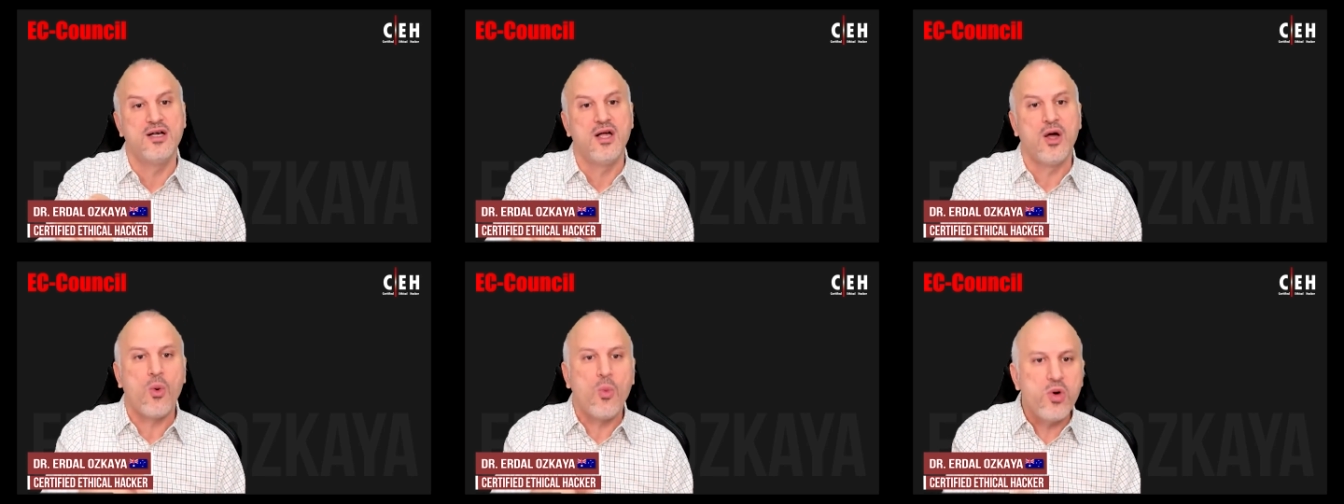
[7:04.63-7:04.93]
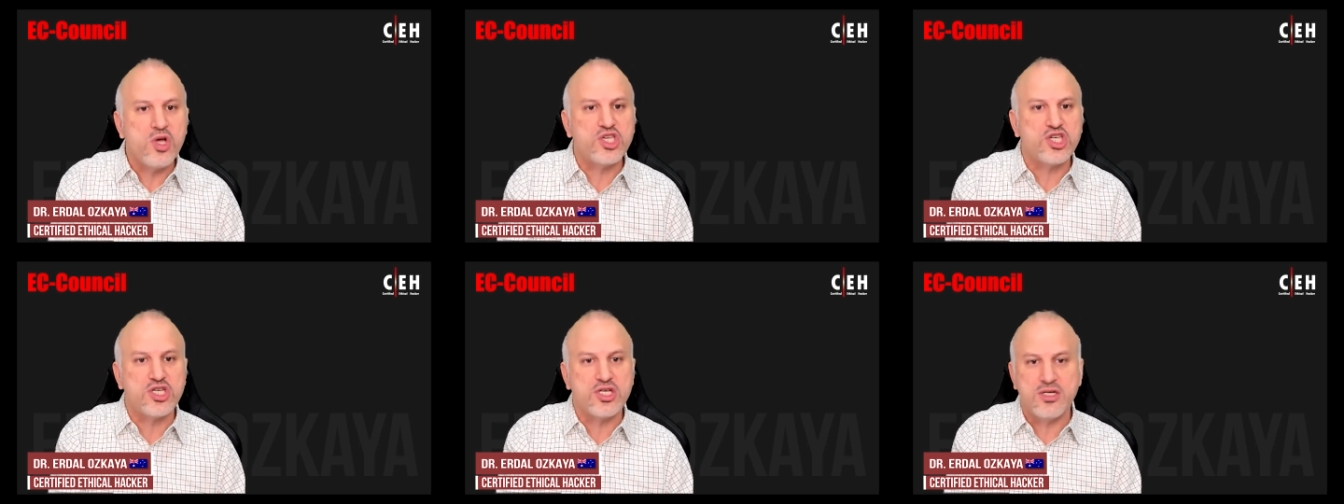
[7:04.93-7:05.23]

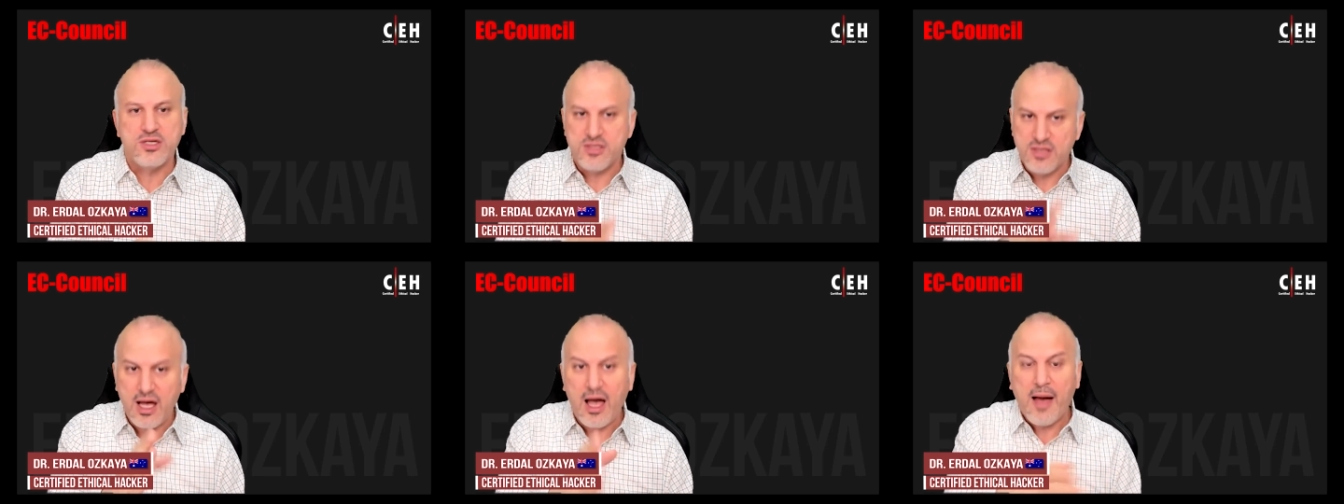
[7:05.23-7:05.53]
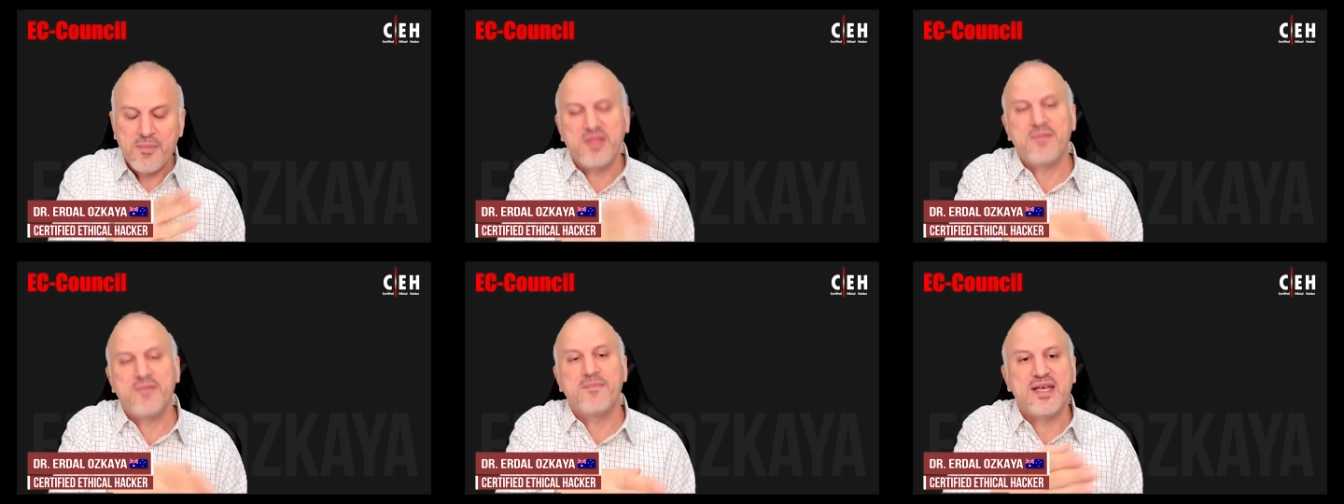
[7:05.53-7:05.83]
which I
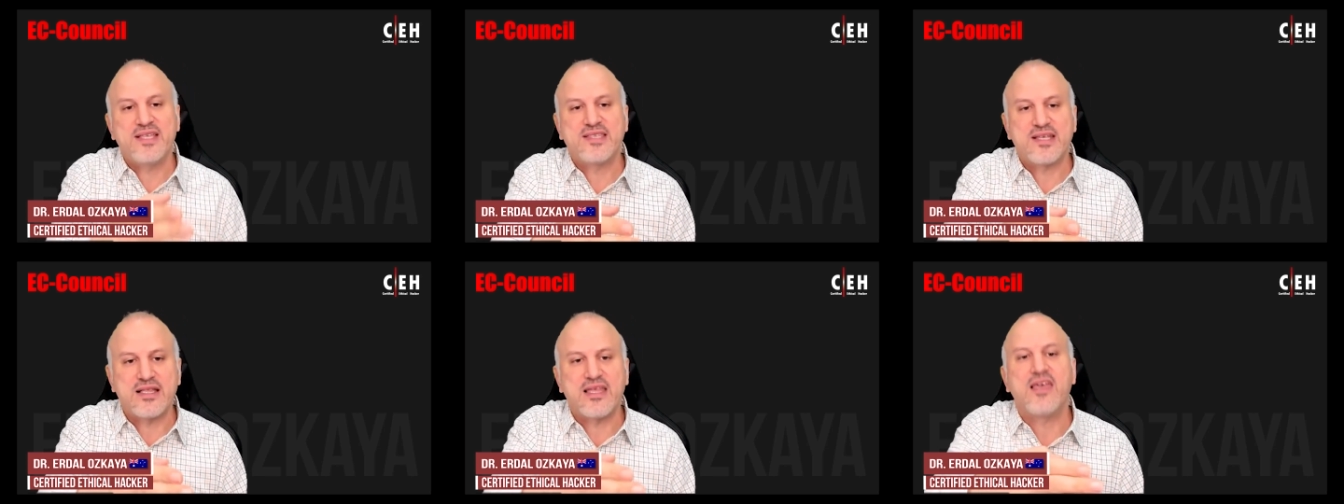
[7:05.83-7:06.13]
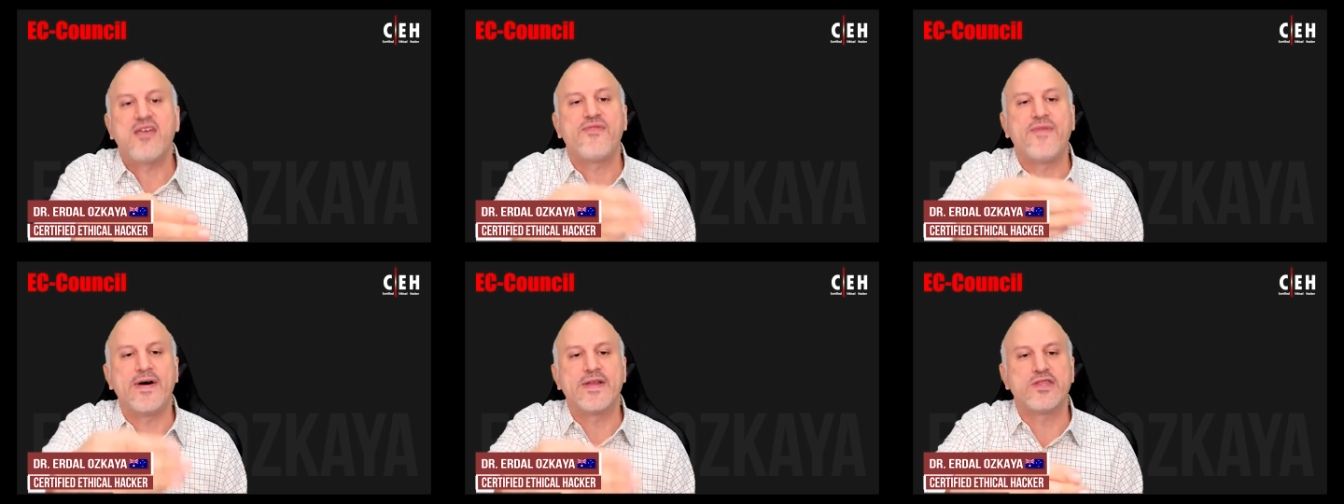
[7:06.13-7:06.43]
mean, basically he
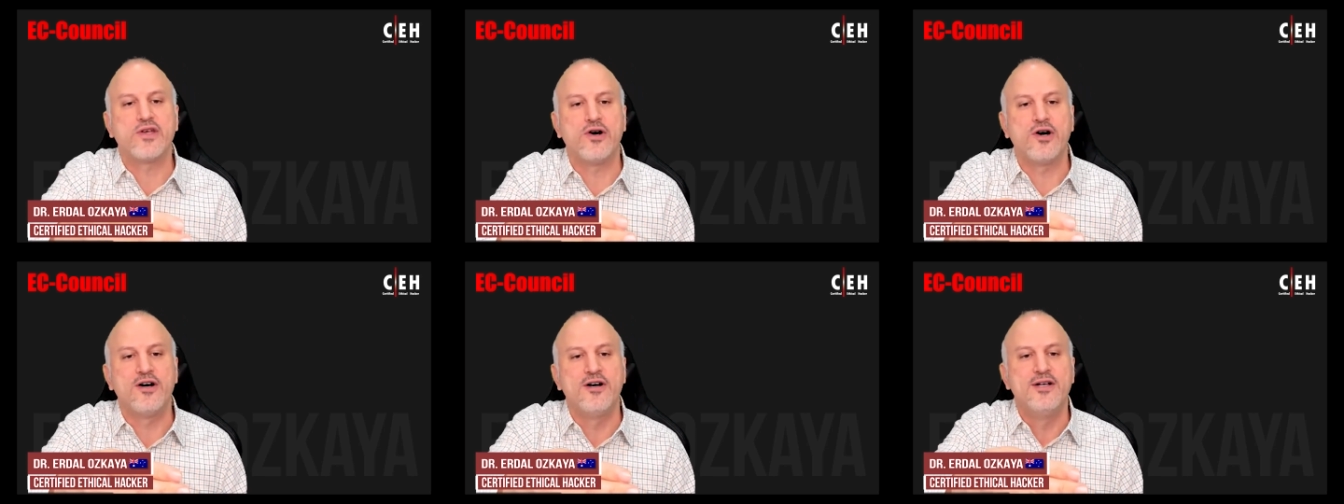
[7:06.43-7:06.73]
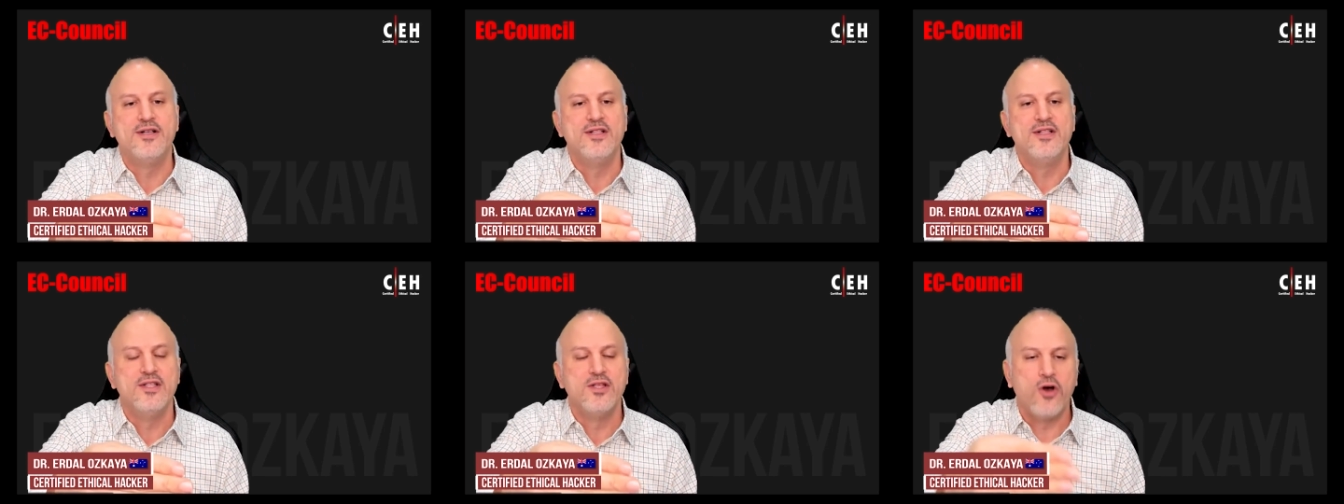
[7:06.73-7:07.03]
found a
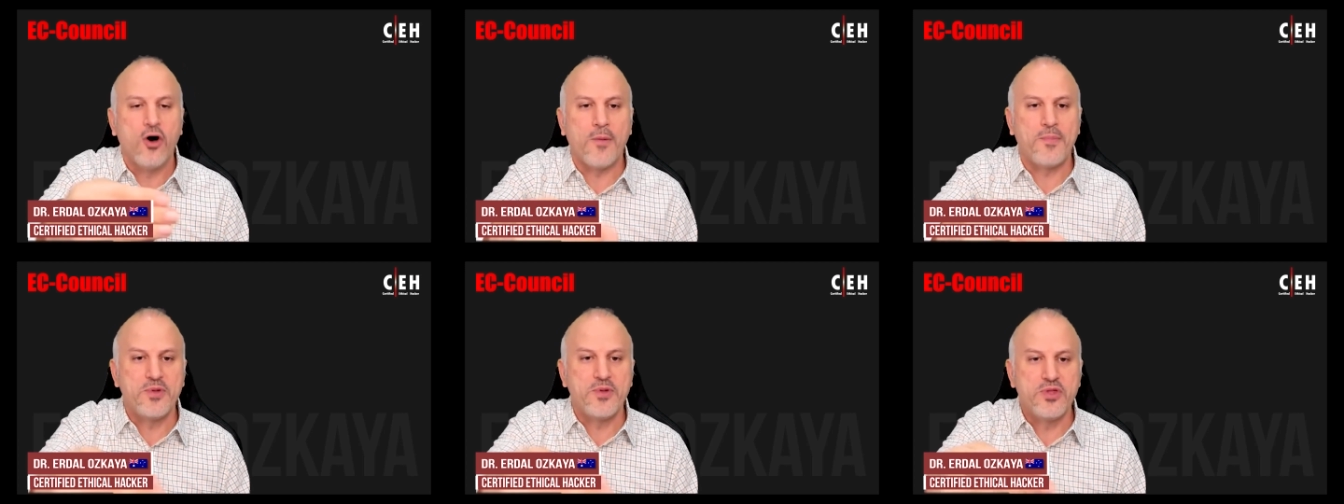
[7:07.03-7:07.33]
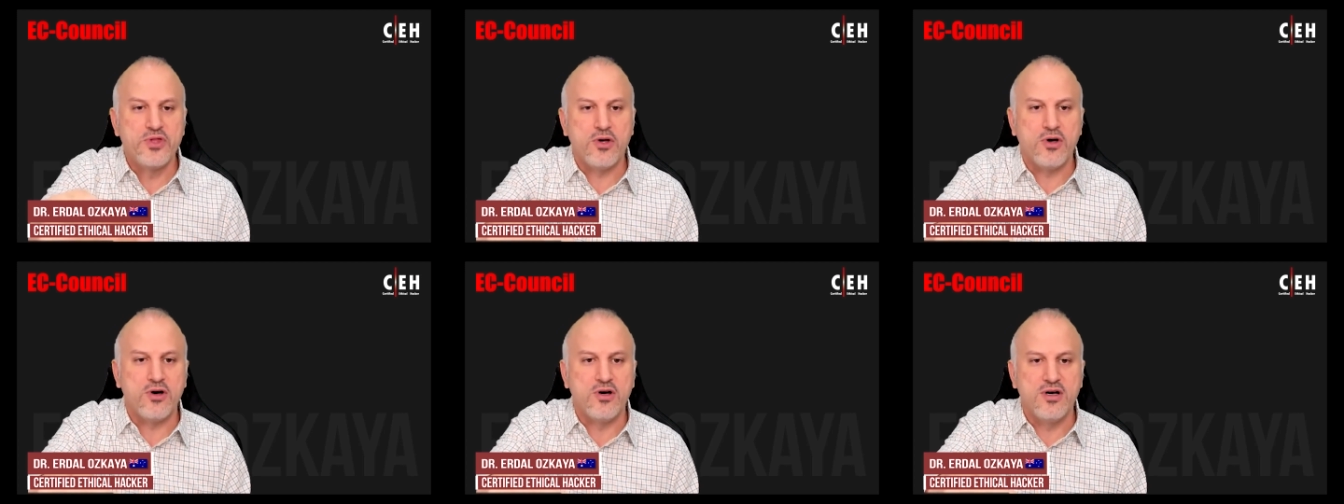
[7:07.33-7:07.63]

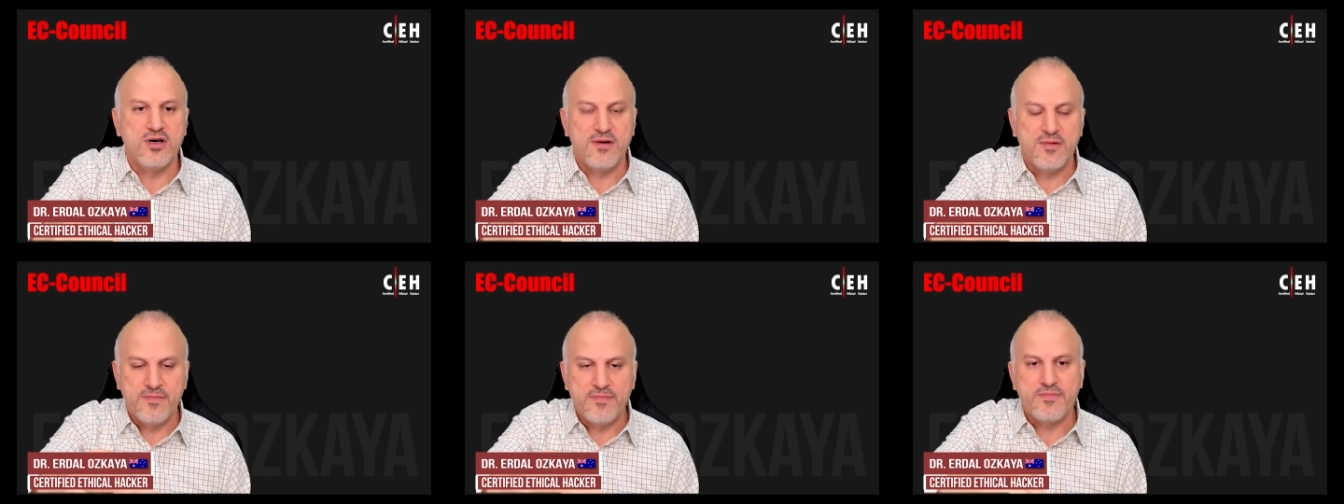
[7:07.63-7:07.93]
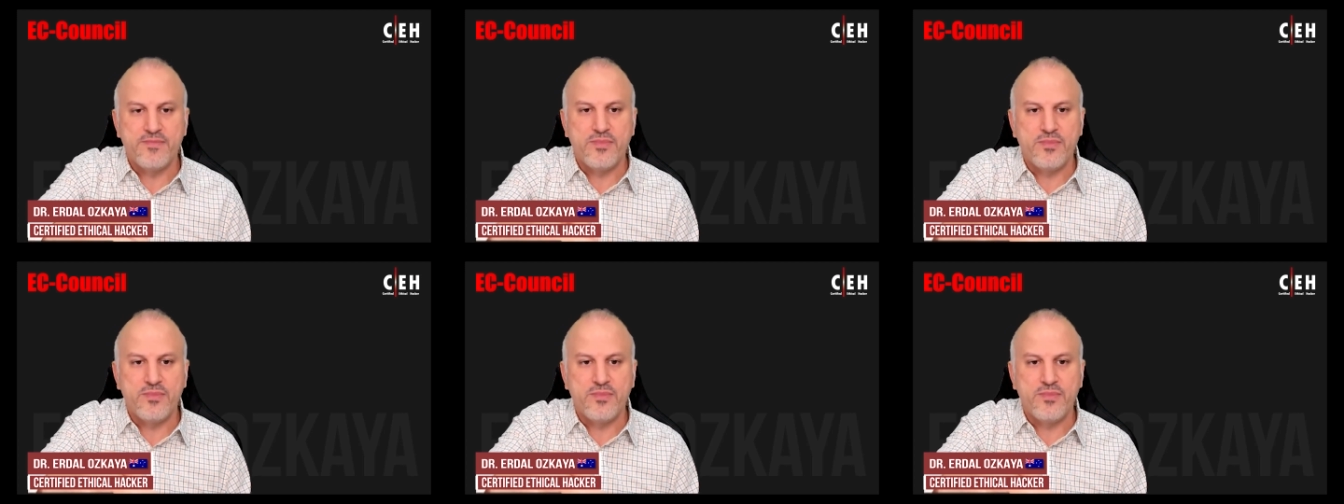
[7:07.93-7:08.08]
open uh,